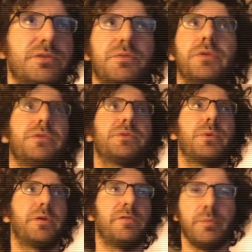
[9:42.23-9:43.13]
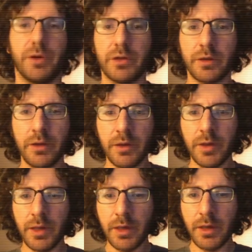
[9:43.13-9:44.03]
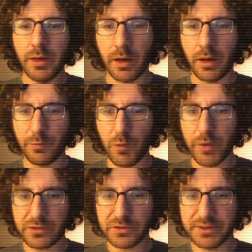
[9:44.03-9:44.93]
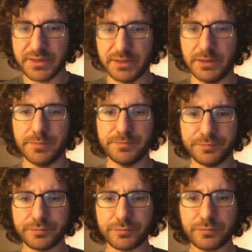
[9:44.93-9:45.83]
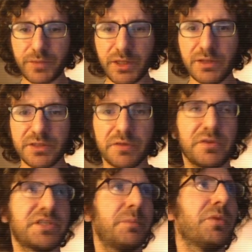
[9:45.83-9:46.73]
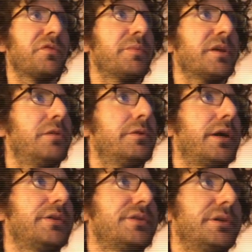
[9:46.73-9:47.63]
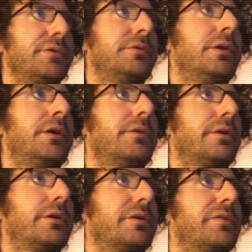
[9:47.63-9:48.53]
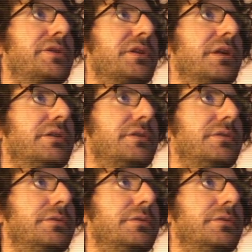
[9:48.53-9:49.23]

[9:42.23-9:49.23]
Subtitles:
wrote this wonderful book? What we actually see is, for example, from the QAnon zone, they're reaching into